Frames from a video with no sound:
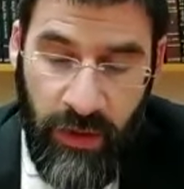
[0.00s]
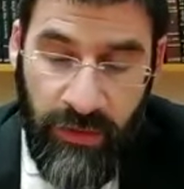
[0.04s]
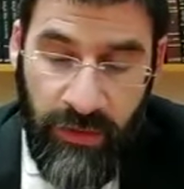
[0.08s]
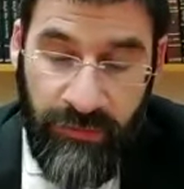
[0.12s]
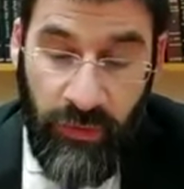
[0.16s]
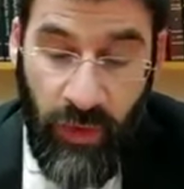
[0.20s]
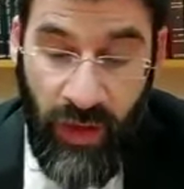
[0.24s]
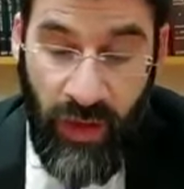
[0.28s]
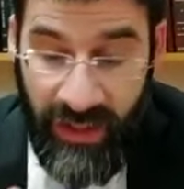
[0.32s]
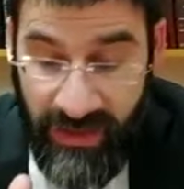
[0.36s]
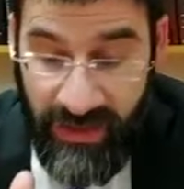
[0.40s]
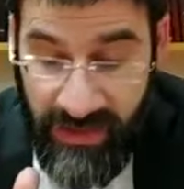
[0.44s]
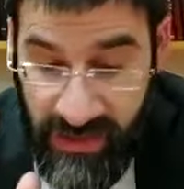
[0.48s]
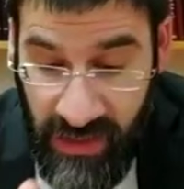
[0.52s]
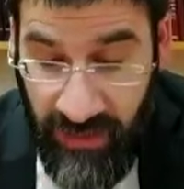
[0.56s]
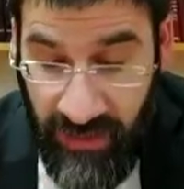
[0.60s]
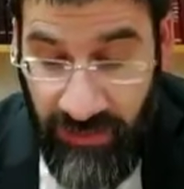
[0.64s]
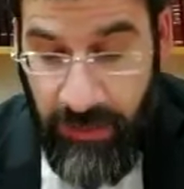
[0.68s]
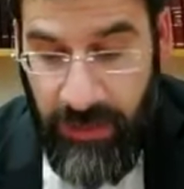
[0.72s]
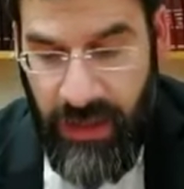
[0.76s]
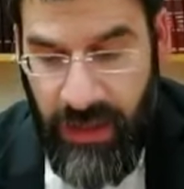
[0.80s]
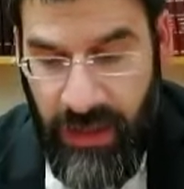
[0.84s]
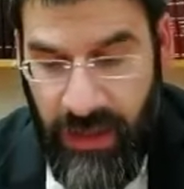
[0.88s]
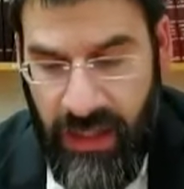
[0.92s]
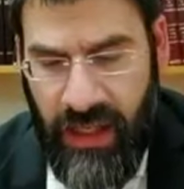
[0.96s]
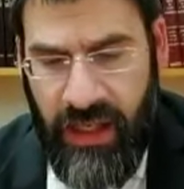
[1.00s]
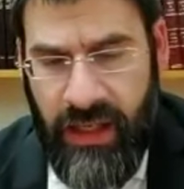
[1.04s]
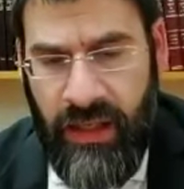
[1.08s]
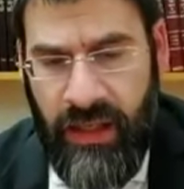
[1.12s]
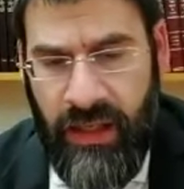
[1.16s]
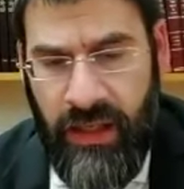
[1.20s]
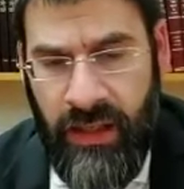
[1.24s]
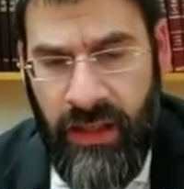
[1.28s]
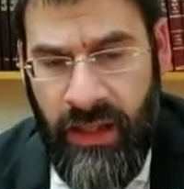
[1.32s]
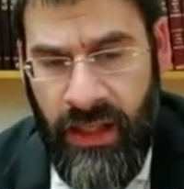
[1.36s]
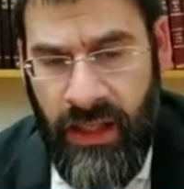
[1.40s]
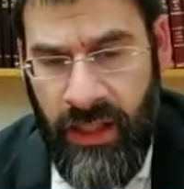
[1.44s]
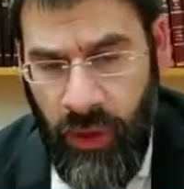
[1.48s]
And it
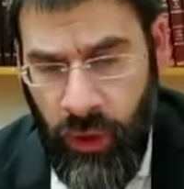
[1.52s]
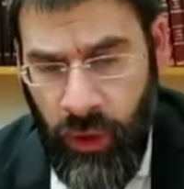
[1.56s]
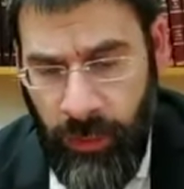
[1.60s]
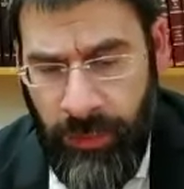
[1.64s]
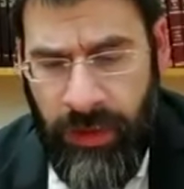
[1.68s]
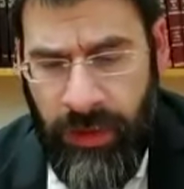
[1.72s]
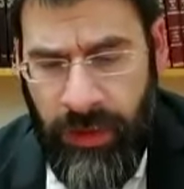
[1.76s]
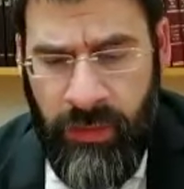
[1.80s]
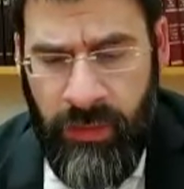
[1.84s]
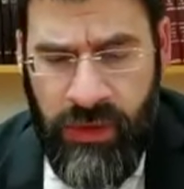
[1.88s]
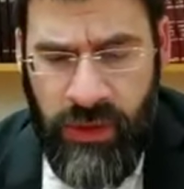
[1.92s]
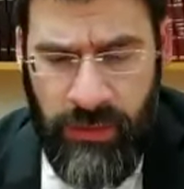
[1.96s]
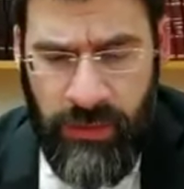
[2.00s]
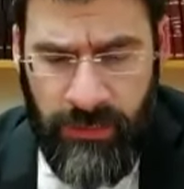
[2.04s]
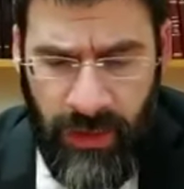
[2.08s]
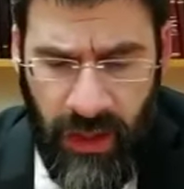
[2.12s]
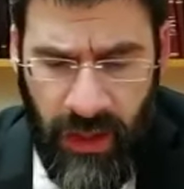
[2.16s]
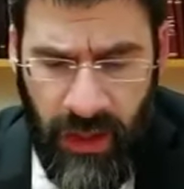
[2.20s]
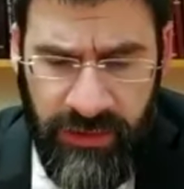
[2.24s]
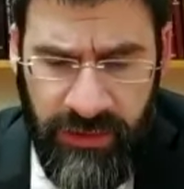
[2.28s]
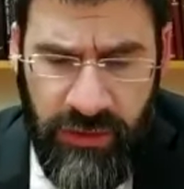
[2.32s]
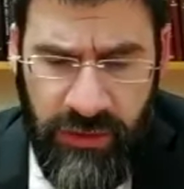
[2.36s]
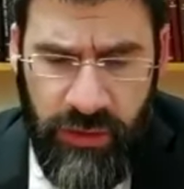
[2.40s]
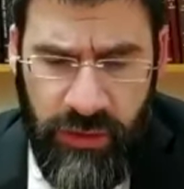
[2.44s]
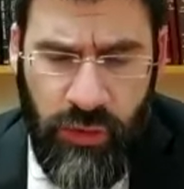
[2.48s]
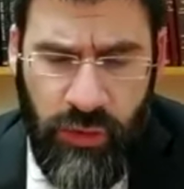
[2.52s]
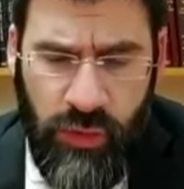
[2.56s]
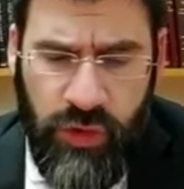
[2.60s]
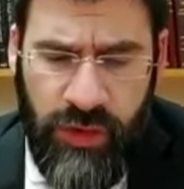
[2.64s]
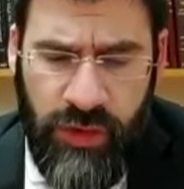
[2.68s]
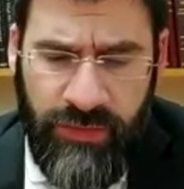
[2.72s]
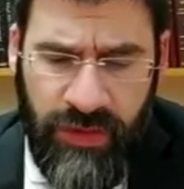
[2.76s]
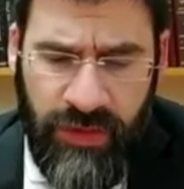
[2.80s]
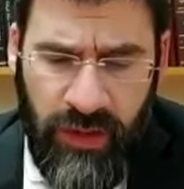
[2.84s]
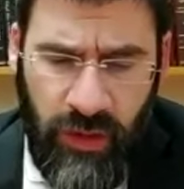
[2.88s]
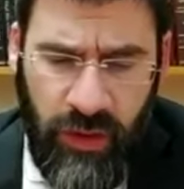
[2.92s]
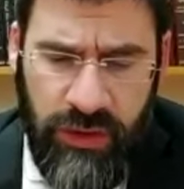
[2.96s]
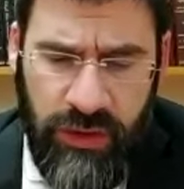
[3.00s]
could be he was commanded to do
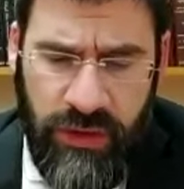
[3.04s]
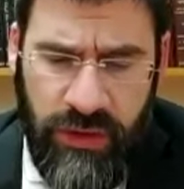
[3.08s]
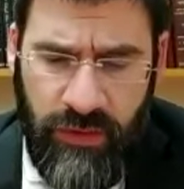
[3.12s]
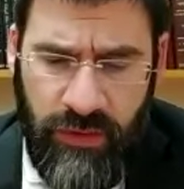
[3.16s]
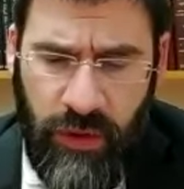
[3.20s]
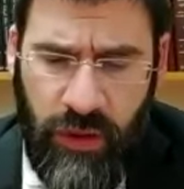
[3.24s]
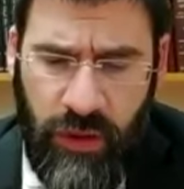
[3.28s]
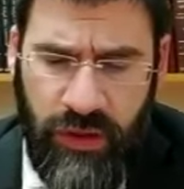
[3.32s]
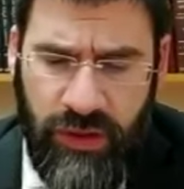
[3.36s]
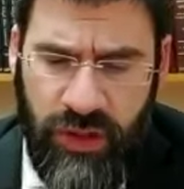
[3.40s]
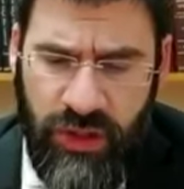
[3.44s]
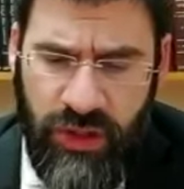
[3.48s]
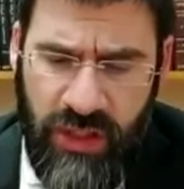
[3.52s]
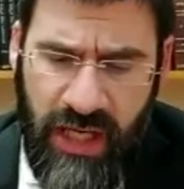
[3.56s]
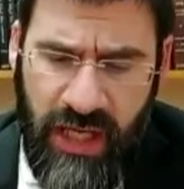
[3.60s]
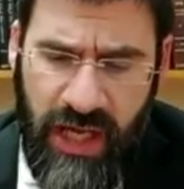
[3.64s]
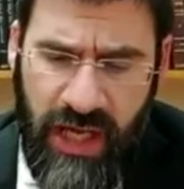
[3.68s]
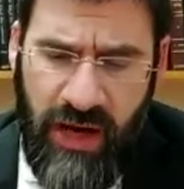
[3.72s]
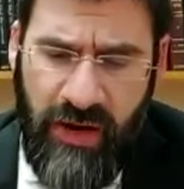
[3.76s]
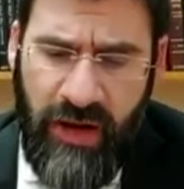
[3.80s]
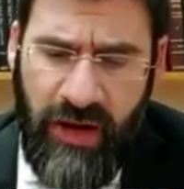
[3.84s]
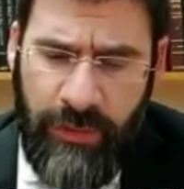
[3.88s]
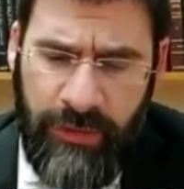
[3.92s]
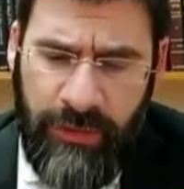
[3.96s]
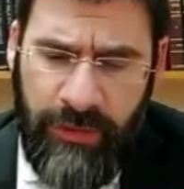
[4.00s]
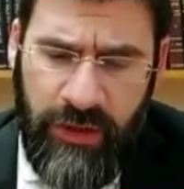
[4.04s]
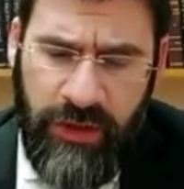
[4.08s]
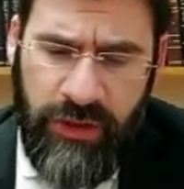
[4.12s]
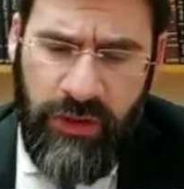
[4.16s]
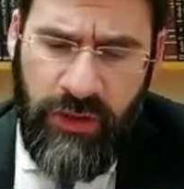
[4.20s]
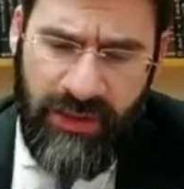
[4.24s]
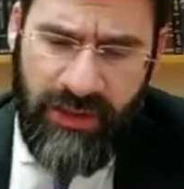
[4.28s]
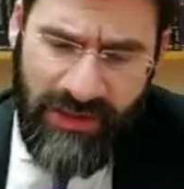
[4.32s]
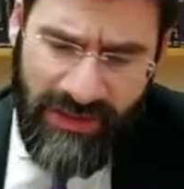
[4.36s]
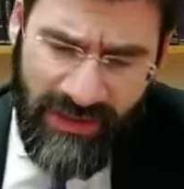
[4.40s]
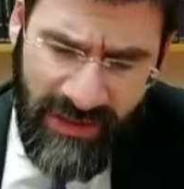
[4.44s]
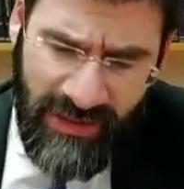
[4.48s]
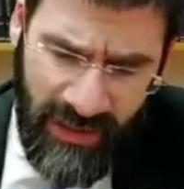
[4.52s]
so, but the
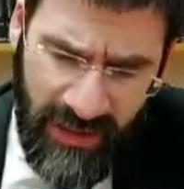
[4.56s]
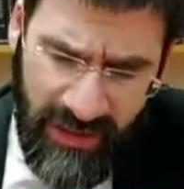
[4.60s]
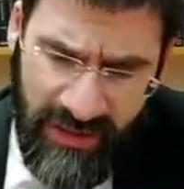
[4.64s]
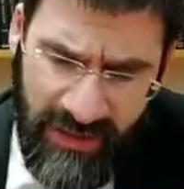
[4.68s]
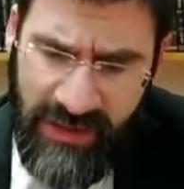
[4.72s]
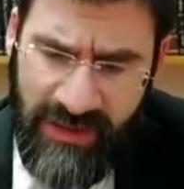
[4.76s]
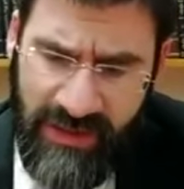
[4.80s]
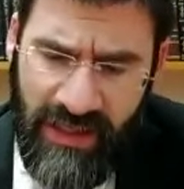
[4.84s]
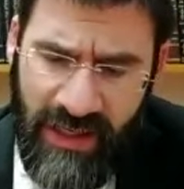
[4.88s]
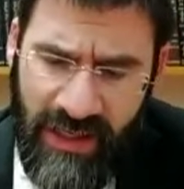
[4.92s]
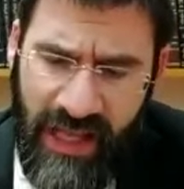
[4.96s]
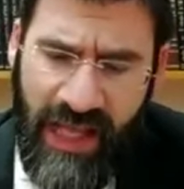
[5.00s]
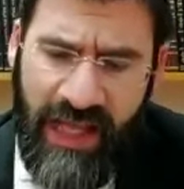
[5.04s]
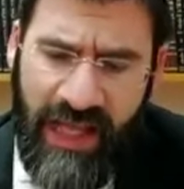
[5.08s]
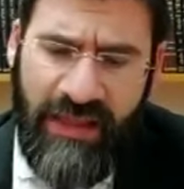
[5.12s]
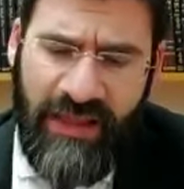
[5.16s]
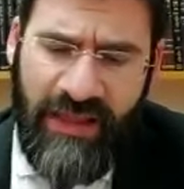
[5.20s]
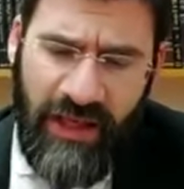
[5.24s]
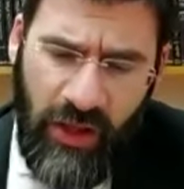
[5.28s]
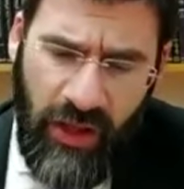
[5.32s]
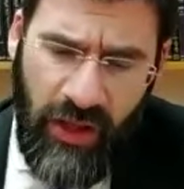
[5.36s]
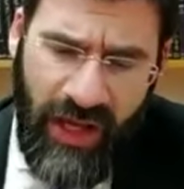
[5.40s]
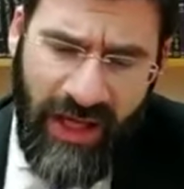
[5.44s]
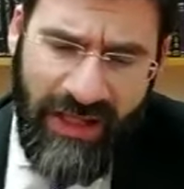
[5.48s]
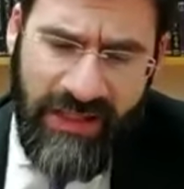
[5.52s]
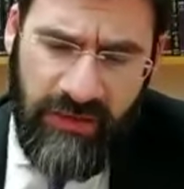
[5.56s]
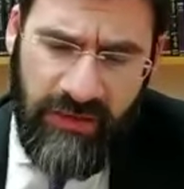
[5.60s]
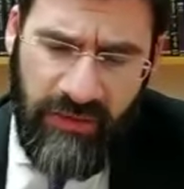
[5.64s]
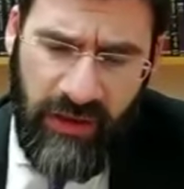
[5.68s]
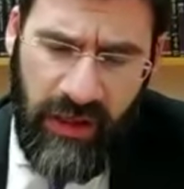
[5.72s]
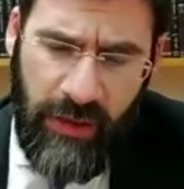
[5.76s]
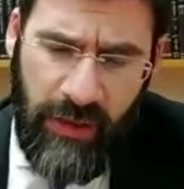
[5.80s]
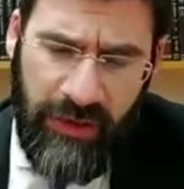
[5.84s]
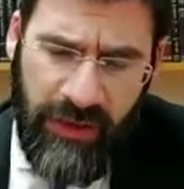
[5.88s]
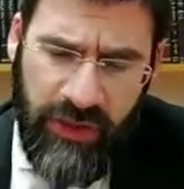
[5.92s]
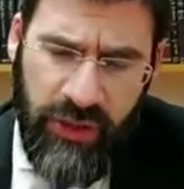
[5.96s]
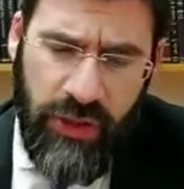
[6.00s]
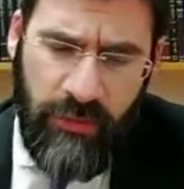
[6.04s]
Torah doesn't tell us this at length. He only did
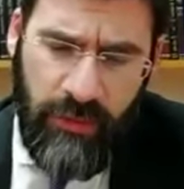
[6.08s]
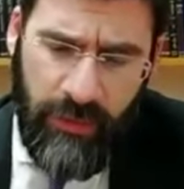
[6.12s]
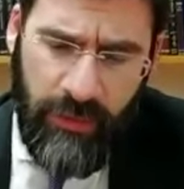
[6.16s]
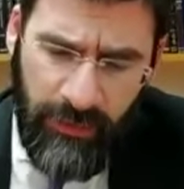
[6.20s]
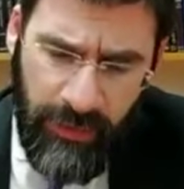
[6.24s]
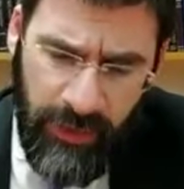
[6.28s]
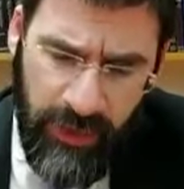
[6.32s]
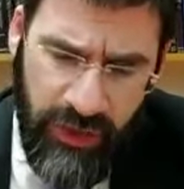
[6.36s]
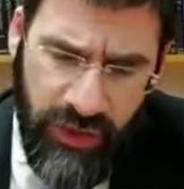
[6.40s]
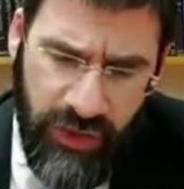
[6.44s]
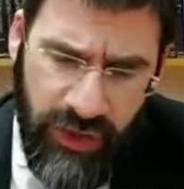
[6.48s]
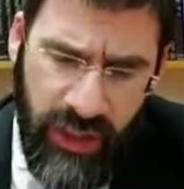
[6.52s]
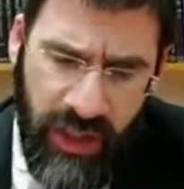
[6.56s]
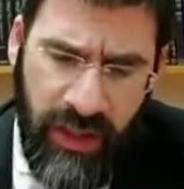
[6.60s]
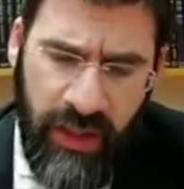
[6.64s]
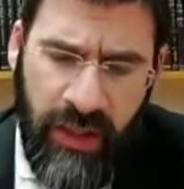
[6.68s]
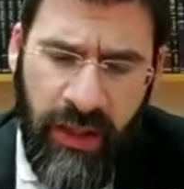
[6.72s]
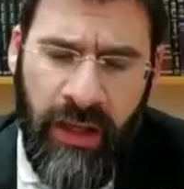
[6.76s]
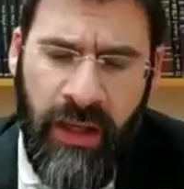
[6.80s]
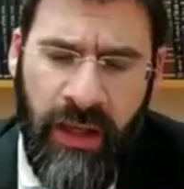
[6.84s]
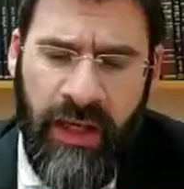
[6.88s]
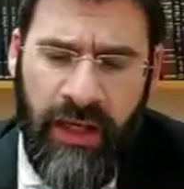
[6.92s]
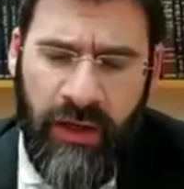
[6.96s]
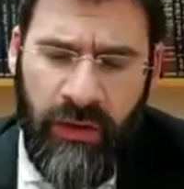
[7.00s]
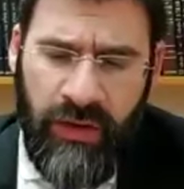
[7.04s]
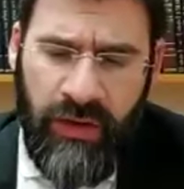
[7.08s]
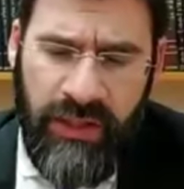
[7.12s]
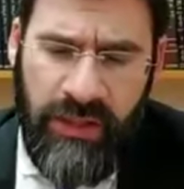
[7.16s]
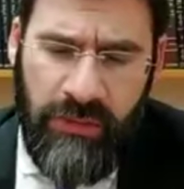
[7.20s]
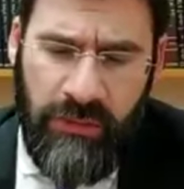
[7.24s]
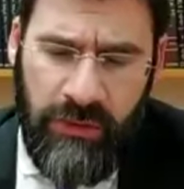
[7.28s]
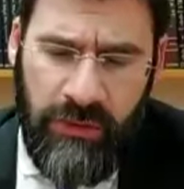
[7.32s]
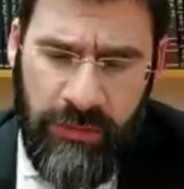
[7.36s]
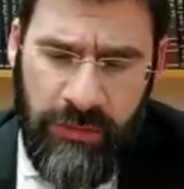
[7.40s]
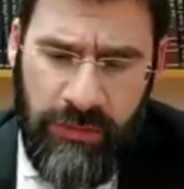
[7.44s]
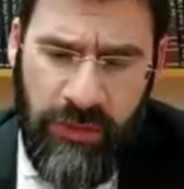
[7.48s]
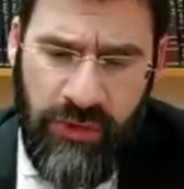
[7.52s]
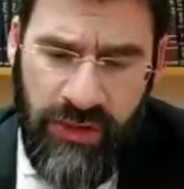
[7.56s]
what
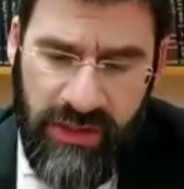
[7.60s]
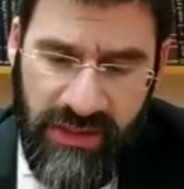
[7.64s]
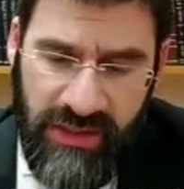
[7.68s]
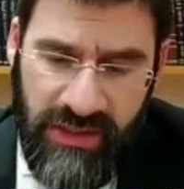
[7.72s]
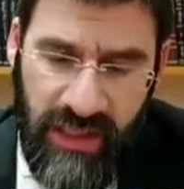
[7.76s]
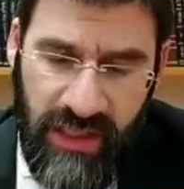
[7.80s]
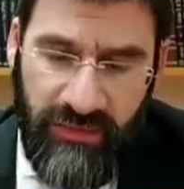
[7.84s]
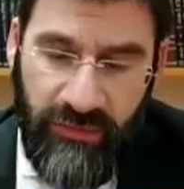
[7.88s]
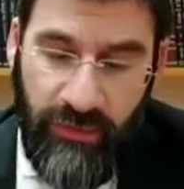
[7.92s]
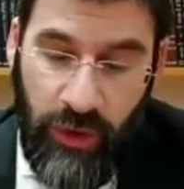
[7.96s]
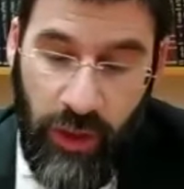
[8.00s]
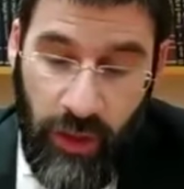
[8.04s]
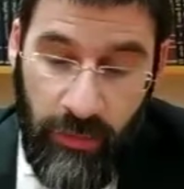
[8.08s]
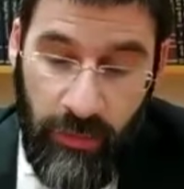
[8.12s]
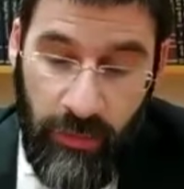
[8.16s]
Moshe said.